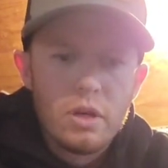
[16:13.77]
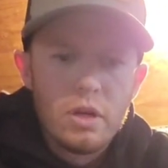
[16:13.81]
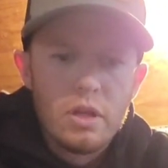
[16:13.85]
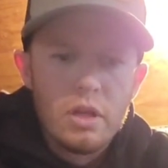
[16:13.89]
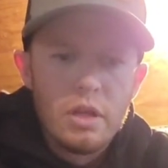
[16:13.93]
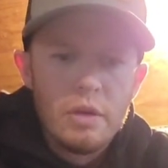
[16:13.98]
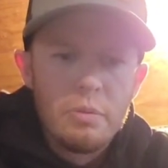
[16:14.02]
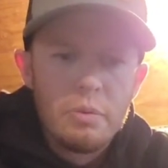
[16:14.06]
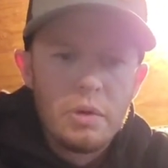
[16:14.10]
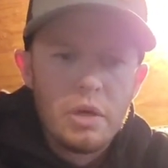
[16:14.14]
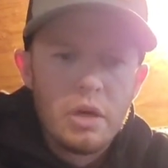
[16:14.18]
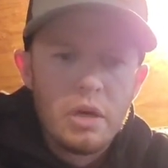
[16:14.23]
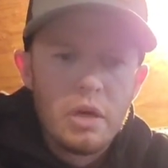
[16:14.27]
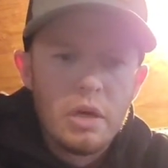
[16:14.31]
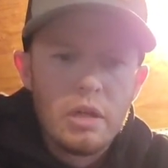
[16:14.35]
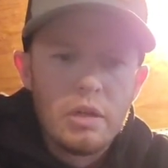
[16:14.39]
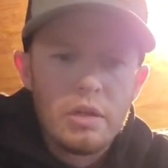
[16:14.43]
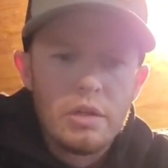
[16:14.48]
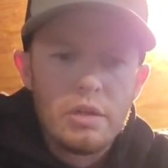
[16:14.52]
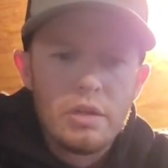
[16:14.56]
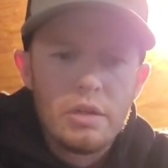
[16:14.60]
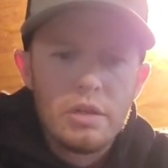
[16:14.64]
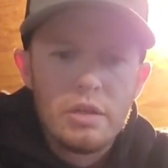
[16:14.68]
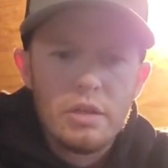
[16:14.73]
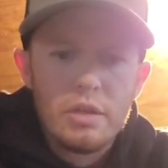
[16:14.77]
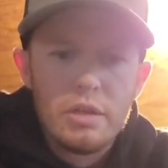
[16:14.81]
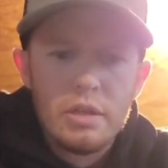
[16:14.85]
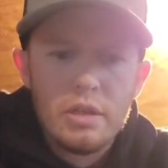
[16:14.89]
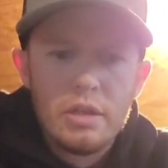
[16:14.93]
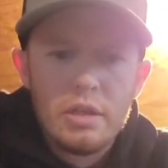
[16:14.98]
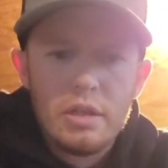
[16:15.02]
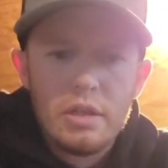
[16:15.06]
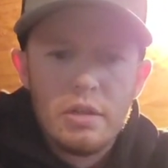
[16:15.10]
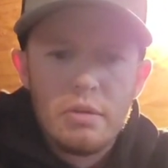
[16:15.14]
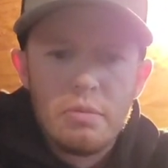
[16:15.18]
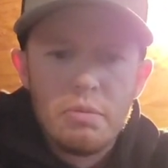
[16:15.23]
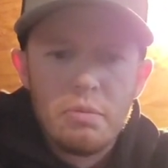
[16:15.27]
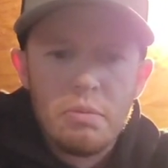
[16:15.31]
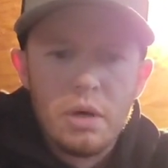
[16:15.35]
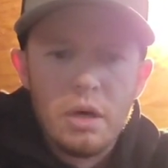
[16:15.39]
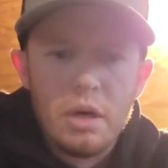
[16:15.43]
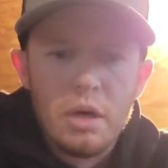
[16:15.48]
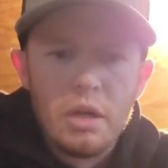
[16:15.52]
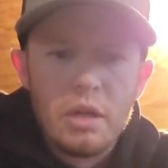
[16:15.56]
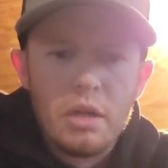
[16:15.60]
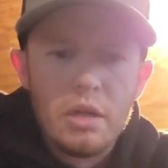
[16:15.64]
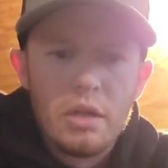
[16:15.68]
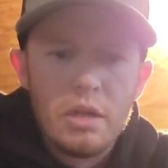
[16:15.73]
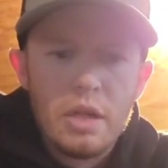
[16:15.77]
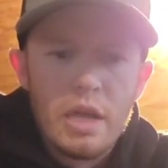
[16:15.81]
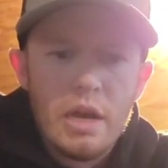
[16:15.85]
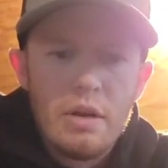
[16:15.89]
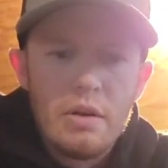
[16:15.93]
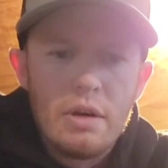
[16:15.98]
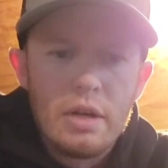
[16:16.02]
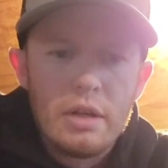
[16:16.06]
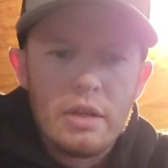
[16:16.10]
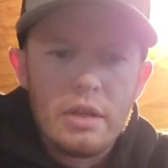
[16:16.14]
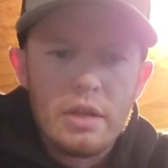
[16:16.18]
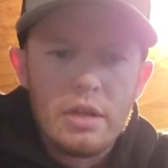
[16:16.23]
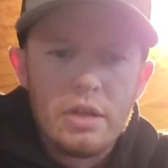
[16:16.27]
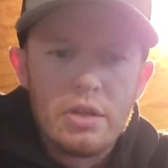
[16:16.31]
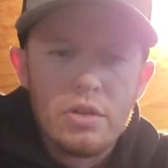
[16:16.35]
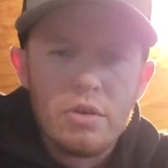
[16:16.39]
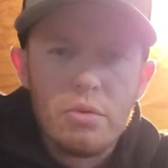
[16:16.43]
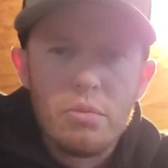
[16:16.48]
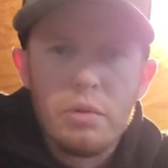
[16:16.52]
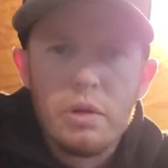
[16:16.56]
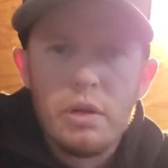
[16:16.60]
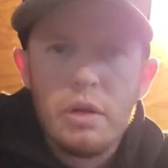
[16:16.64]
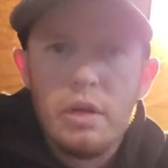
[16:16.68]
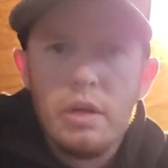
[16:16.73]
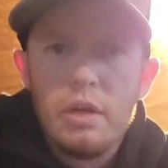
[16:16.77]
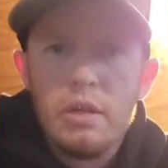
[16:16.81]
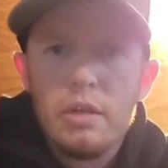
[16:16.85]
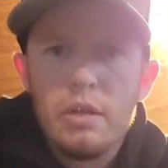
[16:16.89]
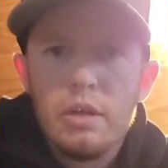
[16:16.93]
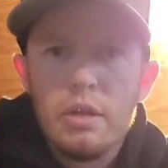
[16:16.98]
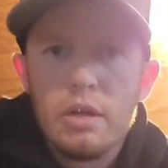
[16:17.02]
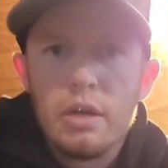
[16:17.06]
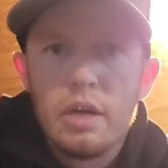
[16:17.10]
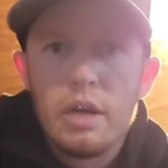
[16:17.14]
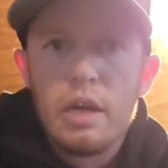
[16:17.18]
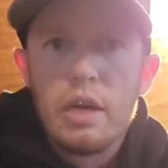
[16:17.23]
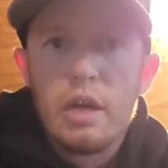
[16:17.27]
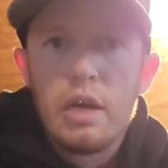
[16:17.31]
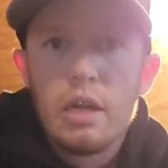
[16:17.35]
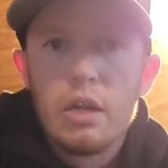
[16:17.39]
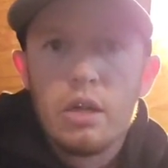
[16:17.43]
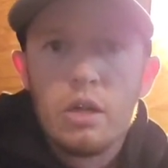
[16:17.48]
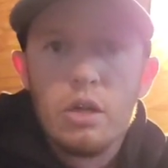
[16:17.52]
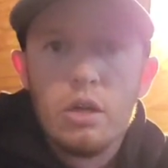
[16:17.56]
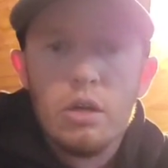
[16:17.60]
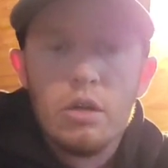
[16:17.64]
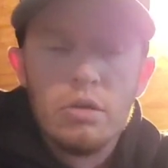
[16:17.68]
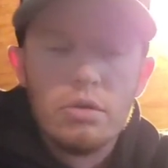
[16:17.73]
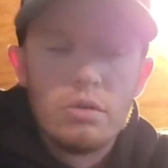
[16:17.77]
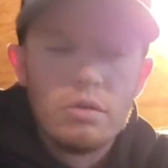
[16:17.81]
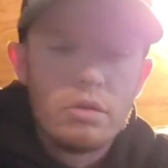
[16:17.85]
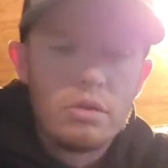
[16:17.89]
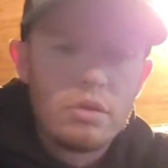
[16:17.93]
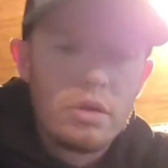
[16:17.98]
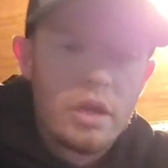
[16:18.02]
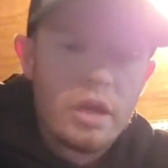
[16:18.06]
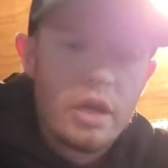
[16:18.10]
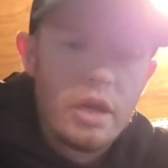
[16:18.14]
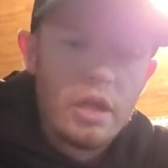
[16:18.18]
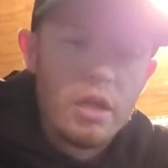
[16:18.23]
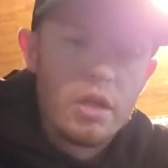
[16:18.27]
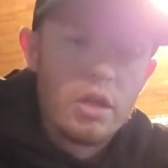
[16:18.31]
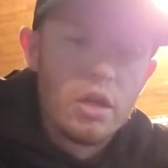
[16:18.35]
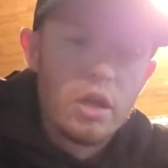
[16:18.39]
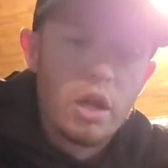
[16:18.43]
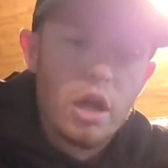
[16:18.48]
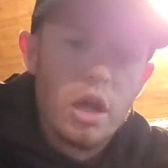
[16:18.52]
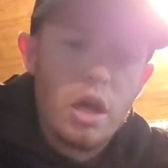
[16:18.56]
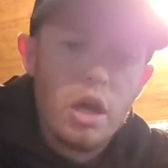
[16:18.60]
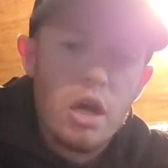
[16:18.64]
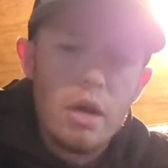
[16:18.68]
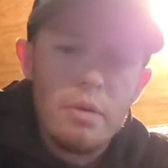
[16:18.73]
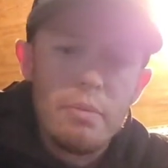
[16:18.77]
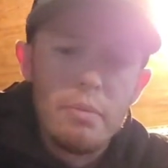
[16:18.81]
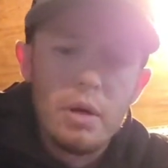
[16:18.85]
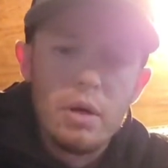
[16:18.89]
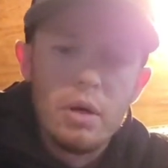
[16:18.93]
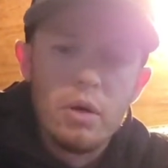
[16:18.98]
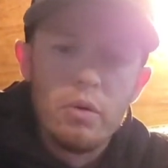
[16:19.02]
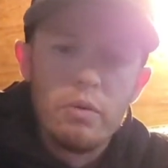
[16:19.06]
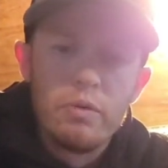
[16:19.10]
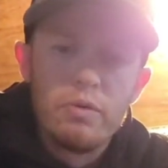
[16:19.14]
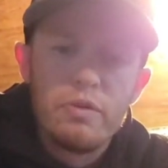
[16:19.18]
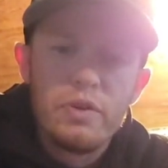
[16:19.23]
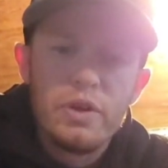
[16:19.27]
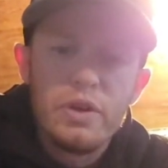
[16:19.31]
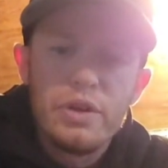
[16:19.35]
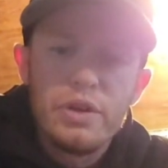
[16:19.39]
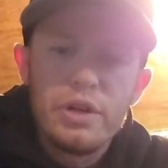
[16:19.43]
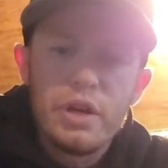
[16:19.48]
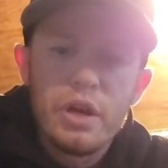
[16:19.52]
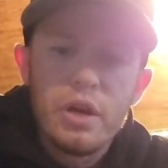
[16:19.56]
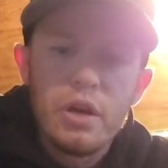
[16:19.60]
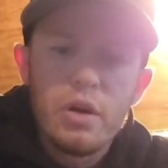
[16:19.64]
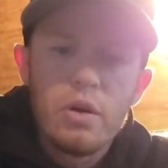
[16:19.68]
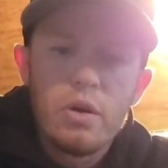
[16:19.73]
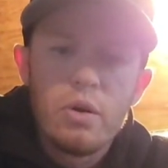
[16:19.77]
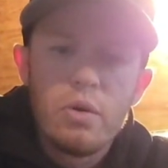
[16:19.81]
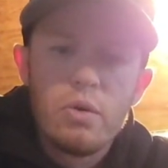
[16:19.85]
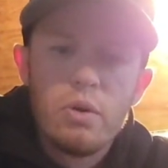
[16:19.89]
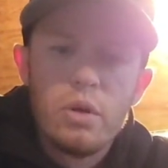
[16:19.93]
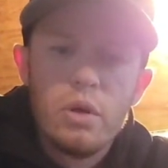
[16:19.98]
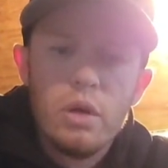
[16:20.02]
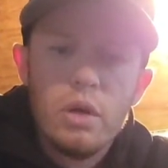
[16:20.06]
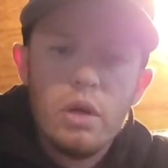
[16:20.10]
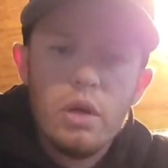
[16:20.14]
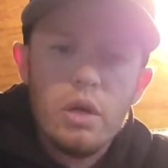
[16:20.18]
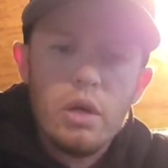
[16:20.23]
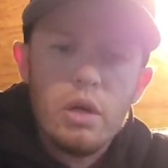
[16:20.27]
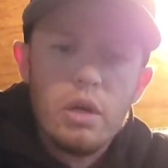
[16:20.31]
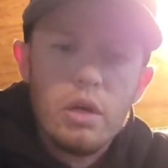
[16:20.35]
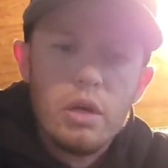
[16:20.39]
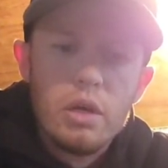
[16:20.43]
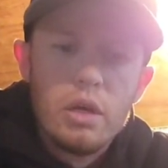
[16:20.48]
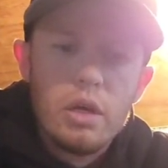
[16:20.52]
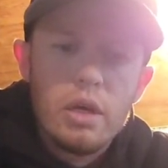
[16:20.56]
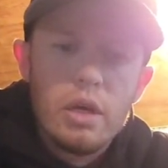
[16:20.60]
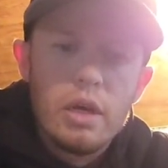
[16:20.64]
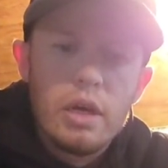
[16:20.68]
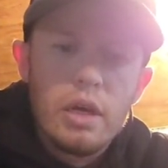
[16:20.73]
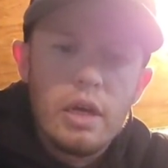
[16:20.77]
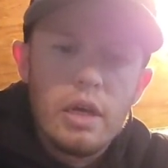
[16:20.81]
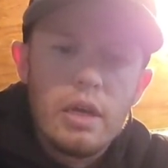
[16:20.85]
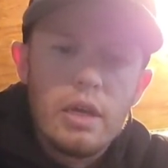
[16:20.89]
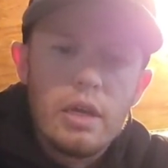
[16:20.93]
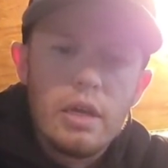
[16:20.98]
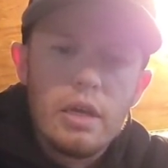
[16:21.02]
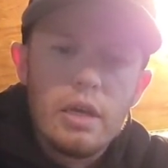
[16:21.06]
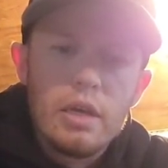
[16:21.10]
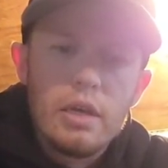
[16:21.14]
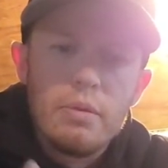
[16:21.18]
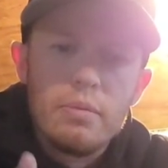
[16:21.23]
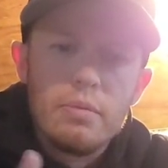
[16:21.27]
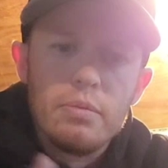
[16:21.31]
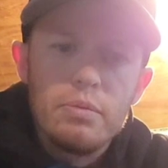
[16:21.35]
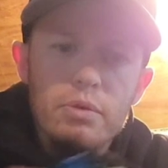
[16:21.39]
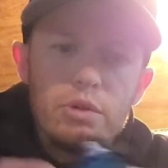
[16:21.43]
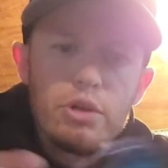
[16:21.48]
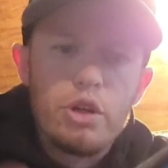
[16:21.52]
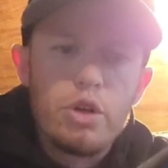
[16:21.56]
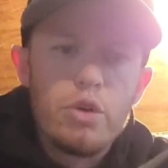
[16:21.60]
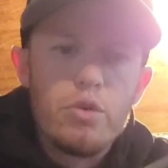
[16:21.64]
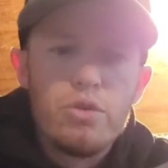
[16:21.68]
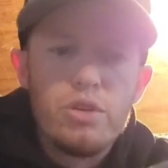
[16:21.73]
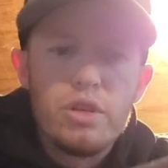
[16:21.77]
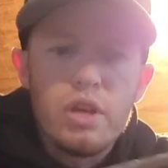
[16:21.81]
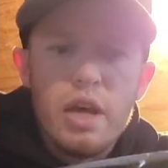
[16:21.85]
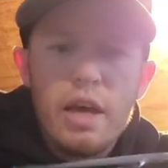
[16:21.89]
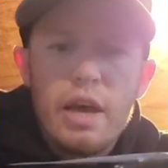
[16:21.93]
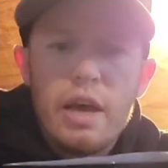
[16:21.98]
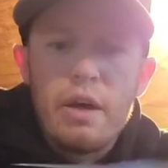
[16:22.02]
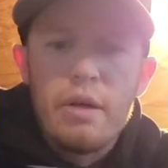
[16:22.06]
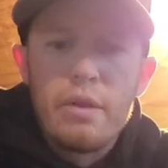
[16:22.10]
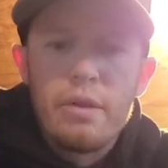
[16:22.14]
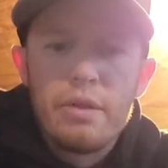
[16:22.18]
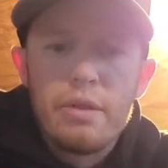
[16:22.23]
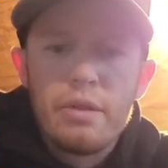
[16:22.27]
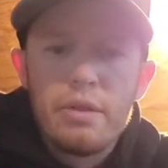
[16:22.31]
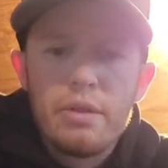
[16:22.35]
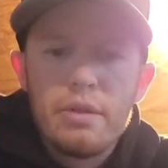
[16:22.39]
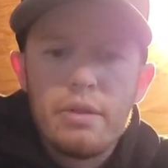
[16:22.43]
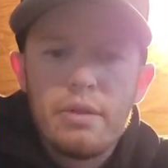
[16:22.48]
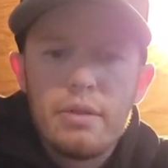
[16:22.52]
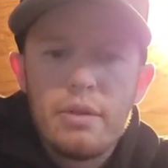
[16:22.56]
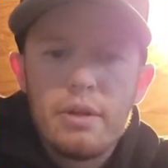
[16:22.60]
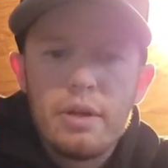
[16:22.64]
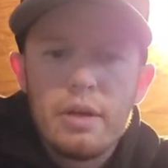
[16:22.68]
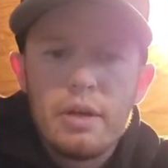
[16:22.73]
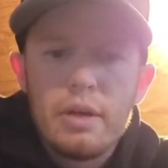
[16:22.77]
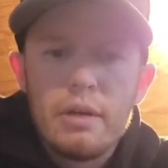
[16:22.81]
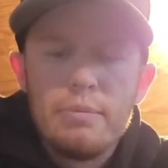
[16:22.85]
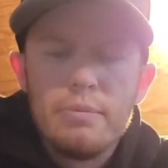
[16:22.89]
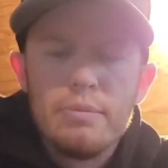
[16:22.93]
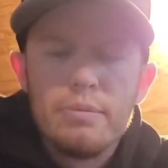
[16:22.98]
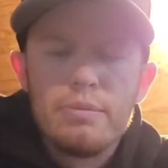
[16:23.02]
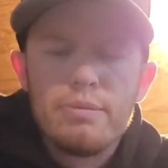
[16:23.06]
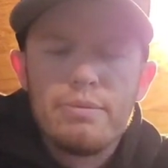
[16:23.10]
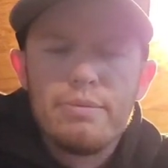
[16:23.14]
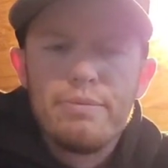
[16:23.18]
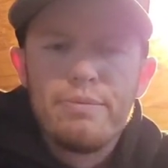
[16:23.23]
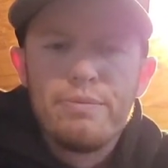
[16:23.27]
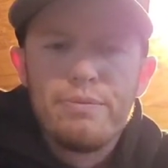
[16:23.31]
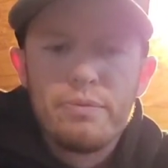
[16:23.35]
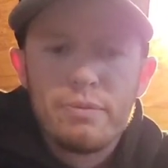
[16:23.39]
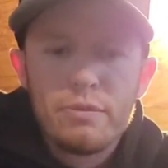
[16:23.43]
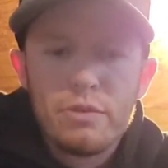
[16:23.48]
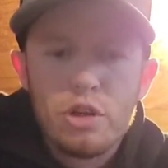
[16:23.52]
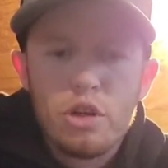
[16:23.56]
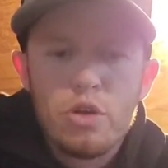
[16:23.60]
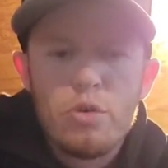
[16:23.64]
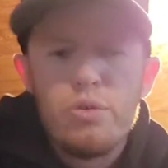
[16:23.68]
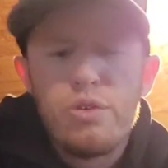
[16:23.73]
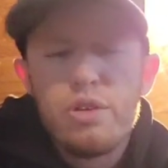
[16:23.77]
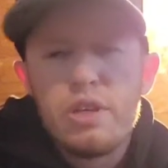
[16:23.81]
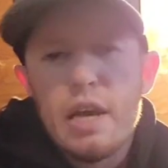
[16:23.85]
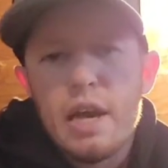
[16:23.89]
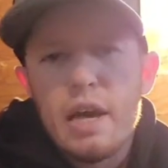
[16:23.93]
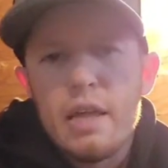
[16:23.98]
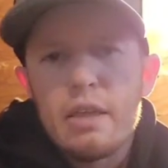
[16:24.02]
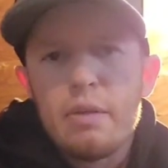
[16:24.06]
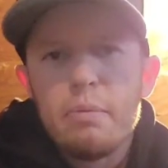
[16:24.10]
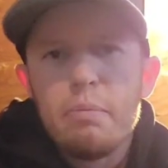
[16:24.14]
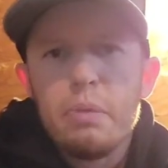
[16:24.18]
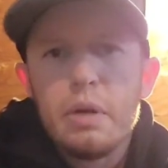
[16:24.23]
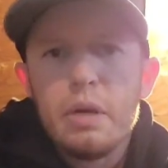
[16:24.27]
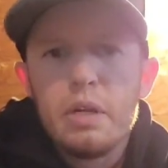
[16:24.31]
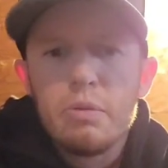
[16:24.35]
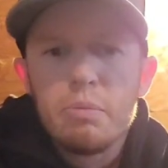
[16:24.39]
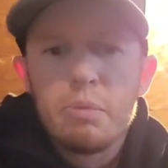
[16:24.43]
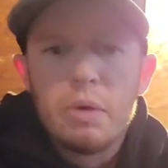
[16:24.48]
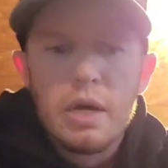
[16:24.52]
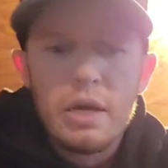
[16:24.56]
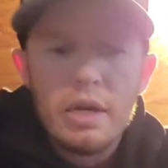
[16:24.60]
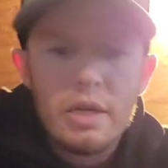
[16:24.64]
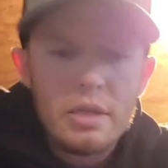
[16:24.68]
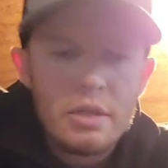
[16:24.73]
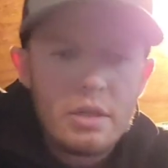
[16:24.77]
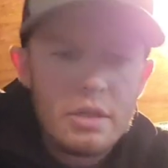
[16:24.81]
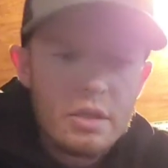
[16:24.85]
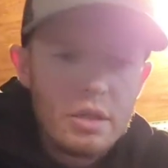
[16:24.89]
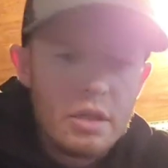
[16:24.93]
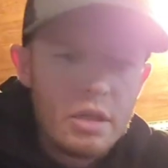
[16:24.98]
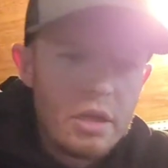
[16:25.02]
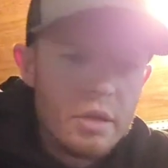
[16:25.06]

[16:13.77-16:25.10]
in them cuts. But that right there is gonna be a killer combo. FishCo and True South. True South and Biz Baits